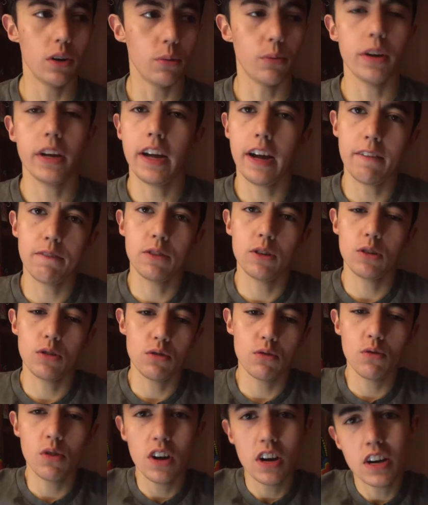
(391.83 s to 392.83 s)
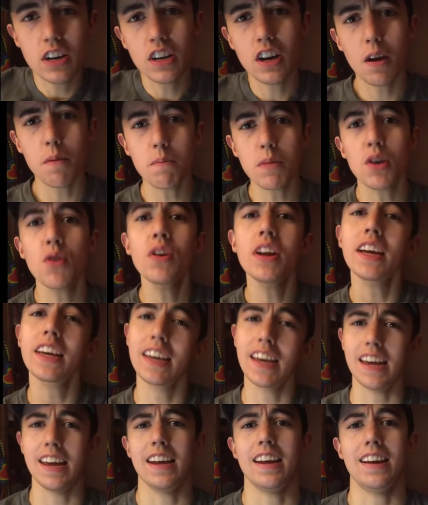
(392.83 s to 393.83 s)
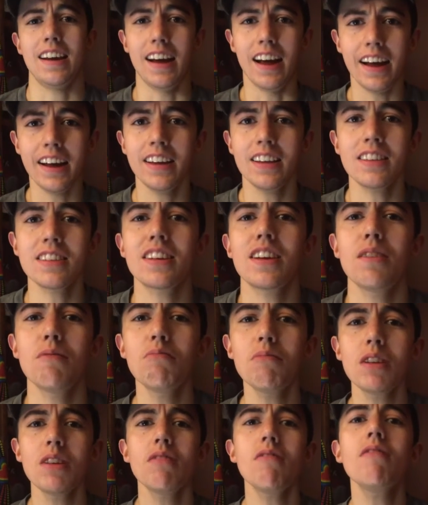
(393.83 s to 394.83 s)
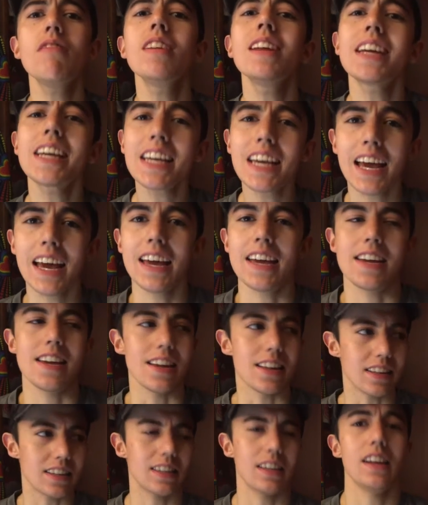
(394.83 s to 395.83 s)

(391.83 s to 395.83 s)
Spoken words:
We have to communicate, guys. Communicate.